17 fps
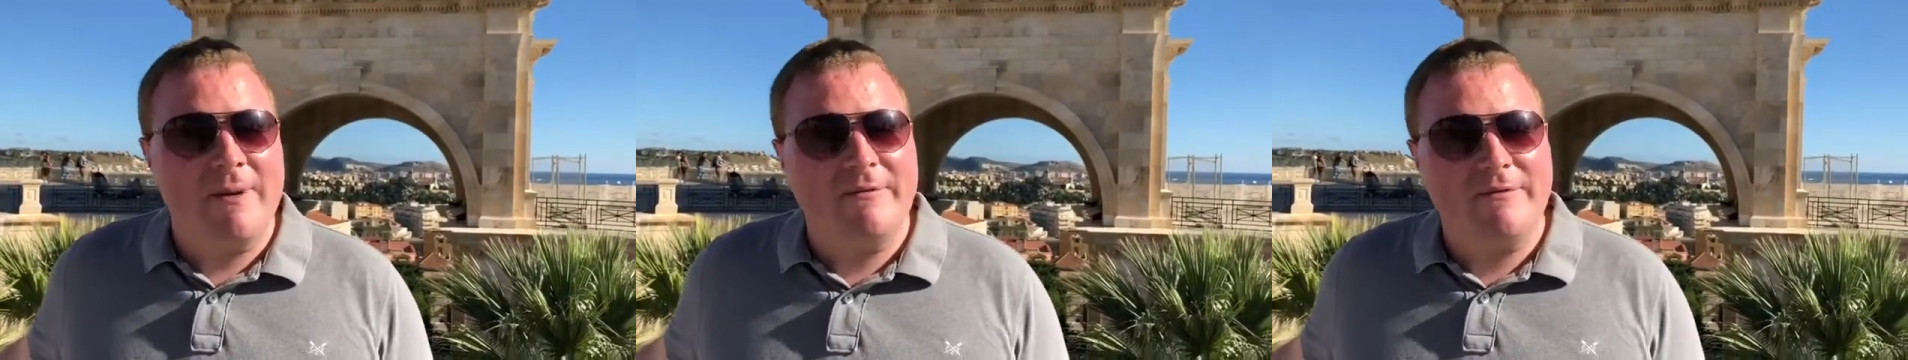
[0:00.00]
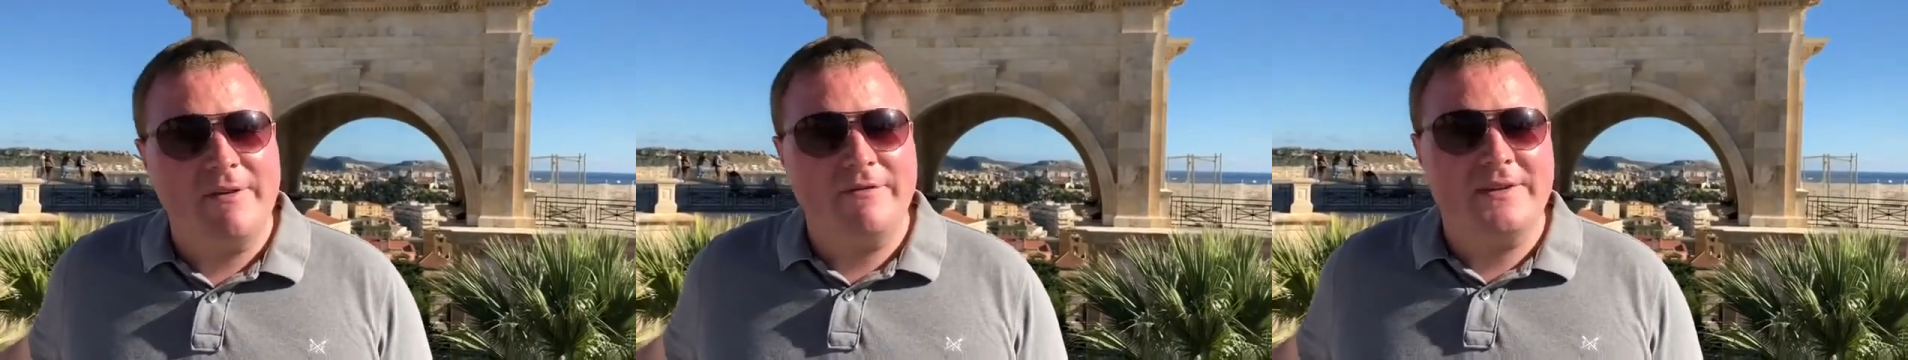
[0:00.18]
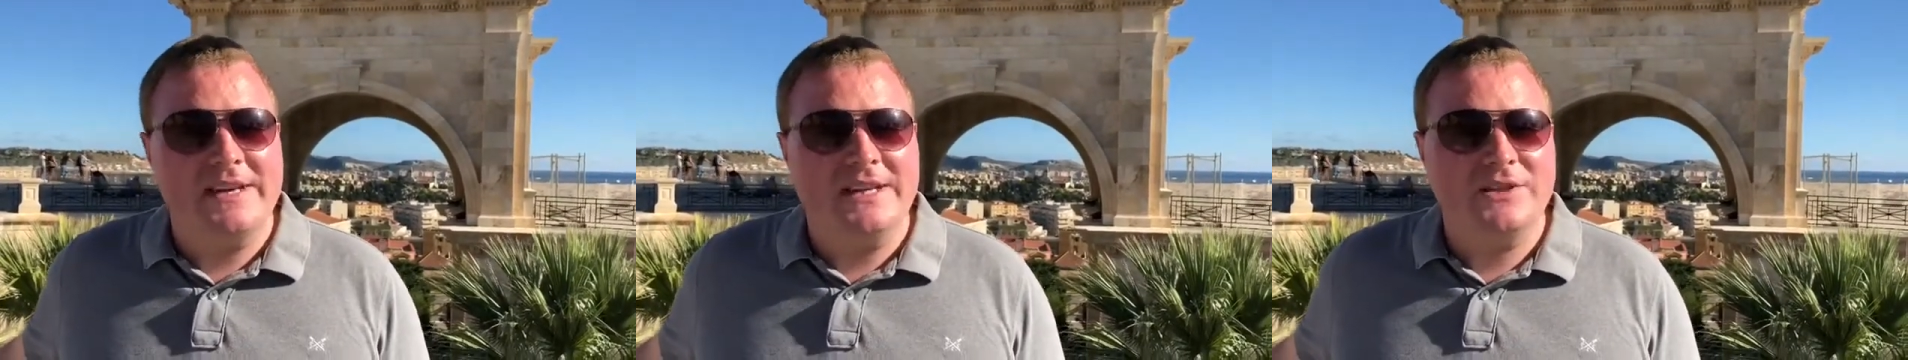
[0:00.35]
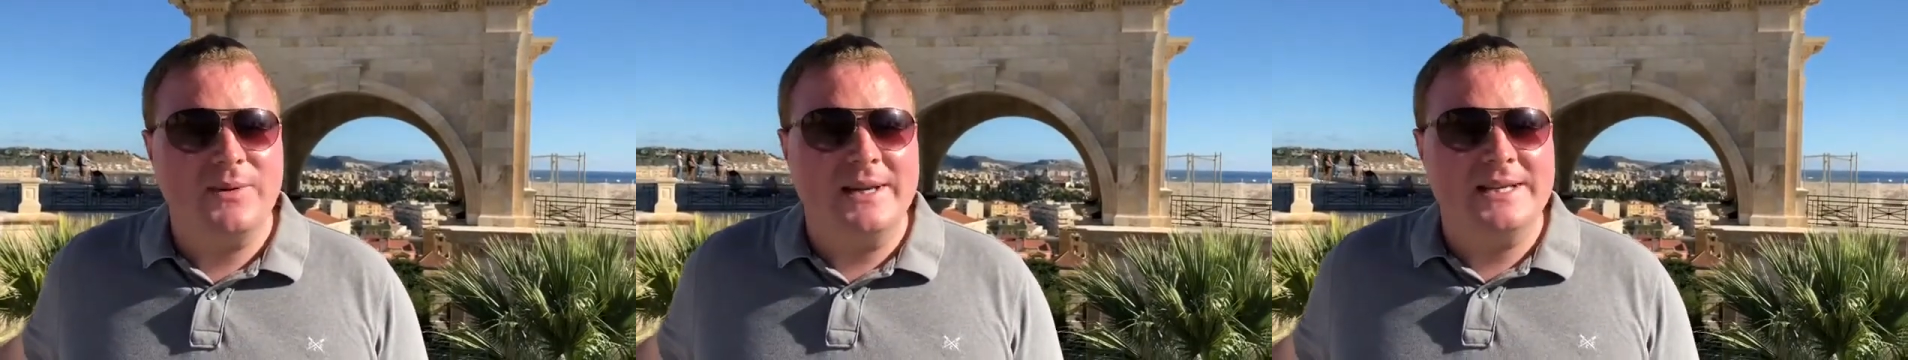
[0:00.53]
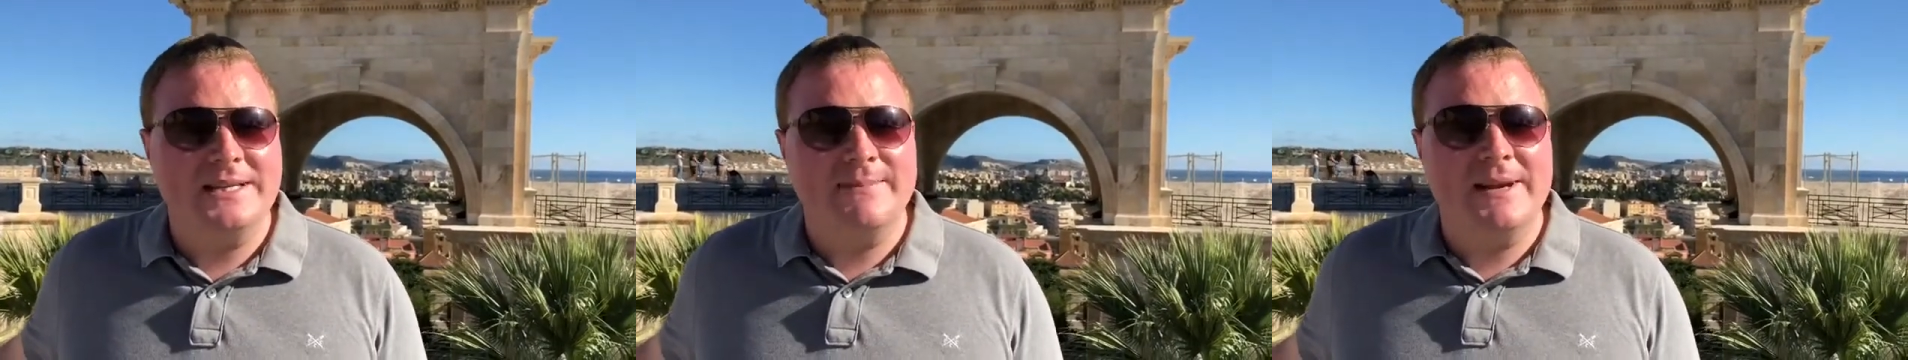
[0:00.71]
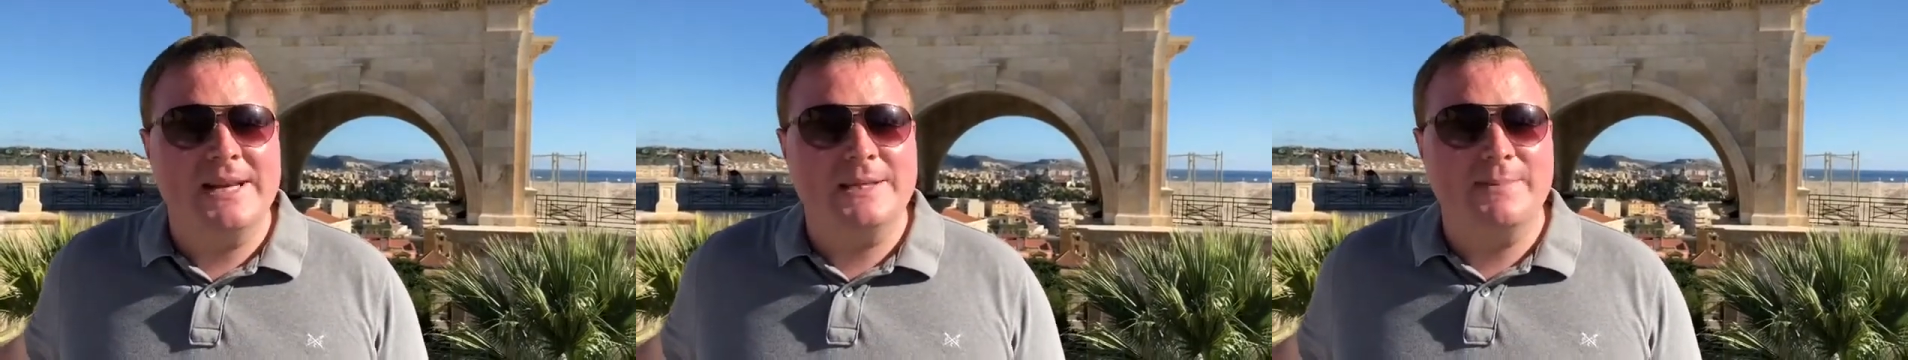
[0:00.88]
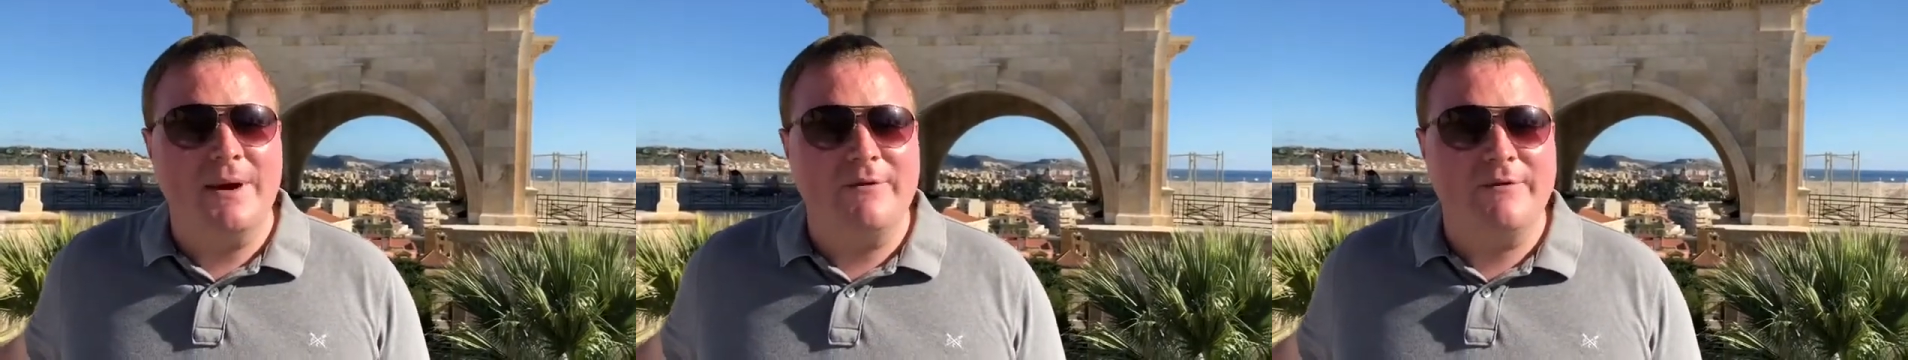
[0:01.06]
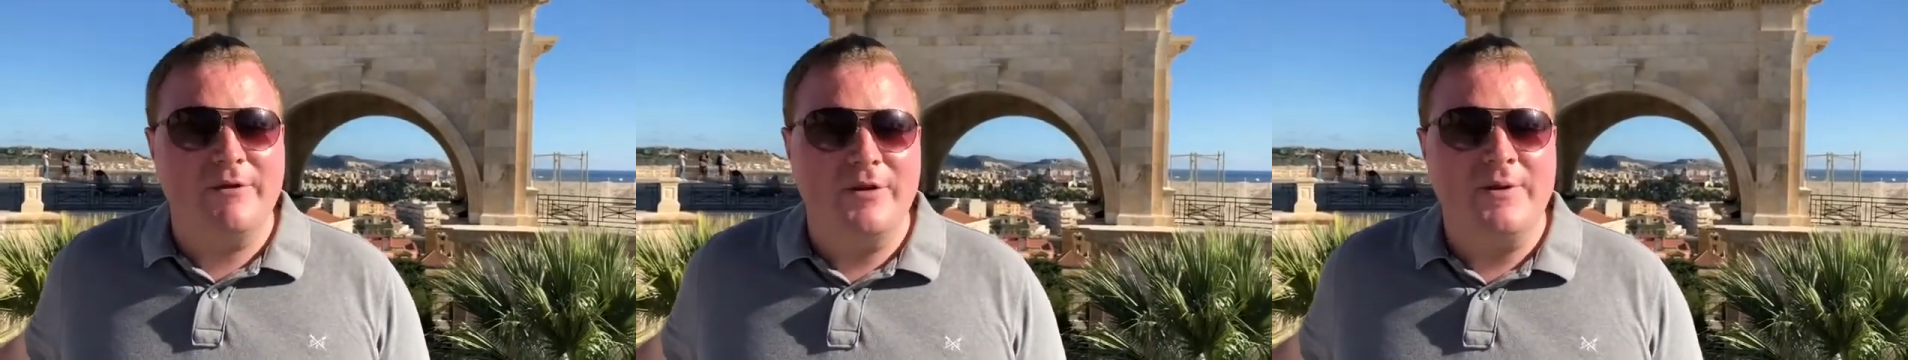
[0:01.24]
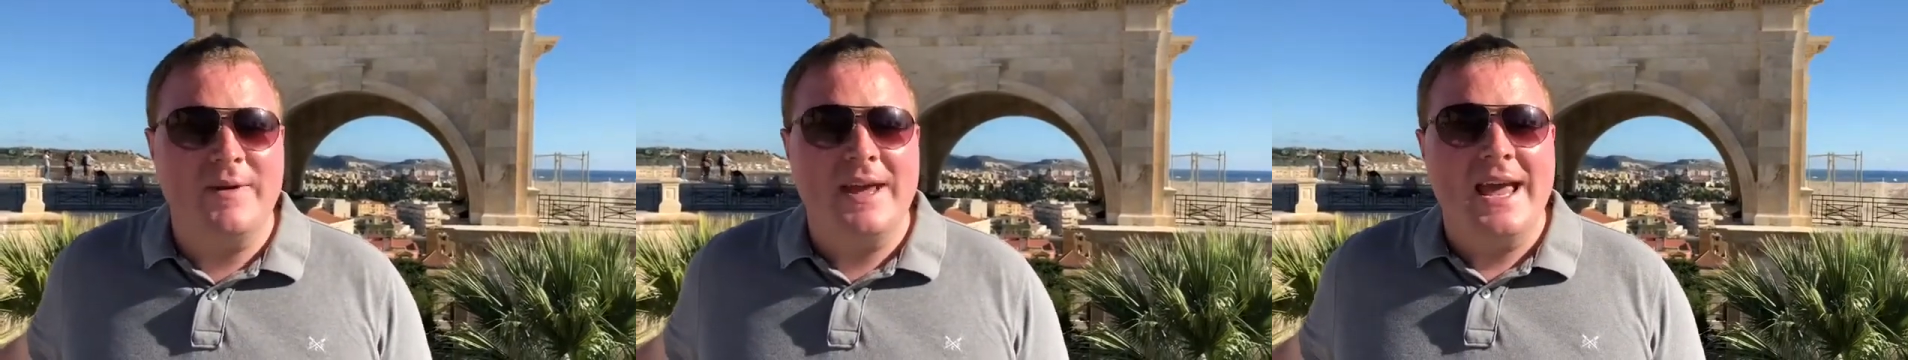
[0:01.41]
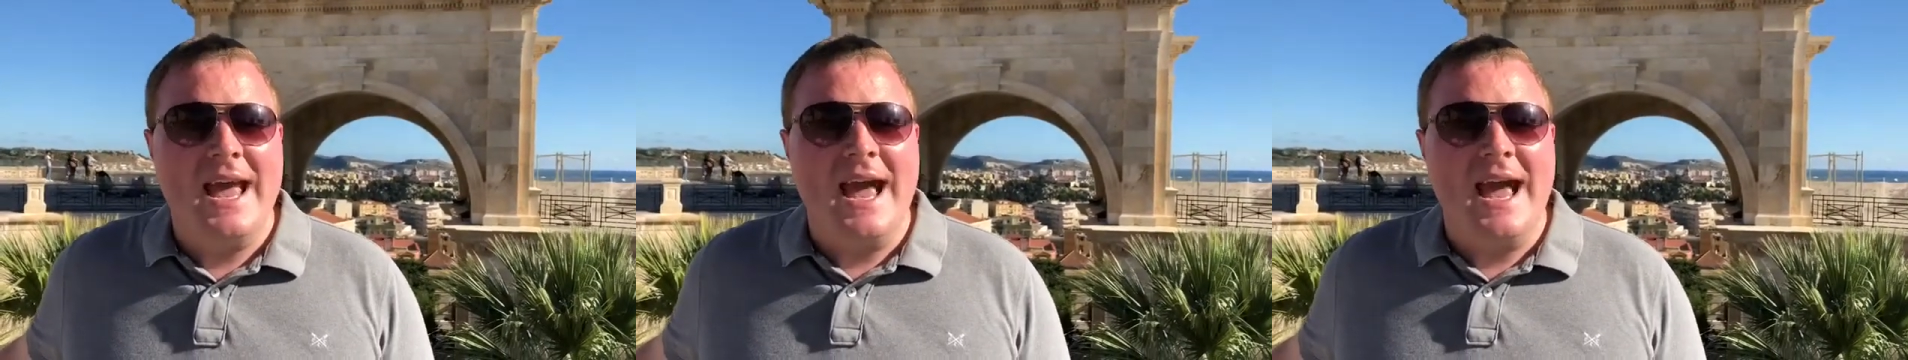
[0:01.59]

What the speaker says: about 15-20 minutes by foot,